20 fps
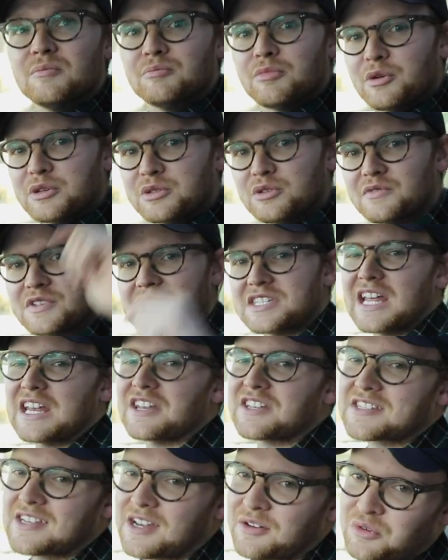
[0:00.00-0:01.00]
But we do have a
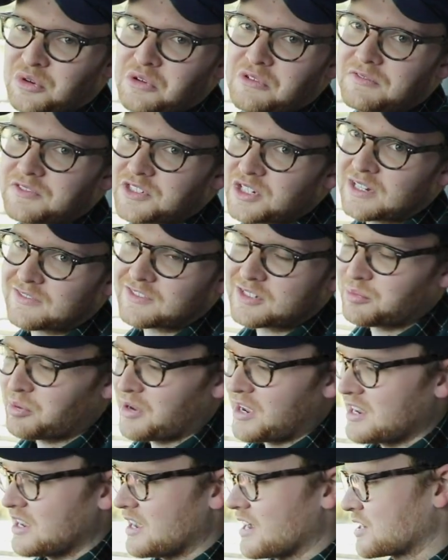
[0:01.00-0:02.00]
standard sunroof. Don't have to
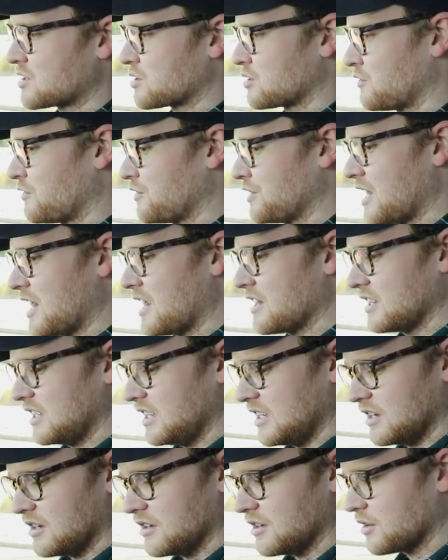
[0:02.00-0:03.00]
pay extra for that
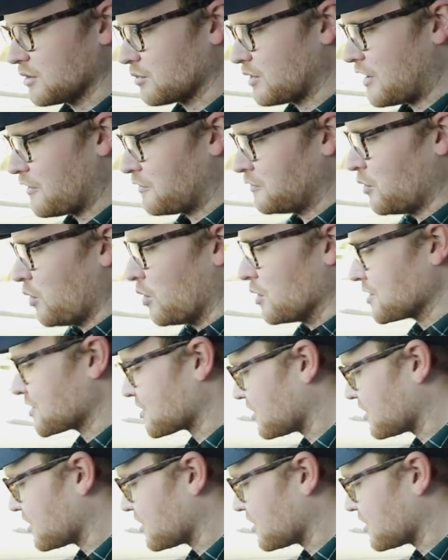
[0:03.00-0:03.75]
in the RAV4.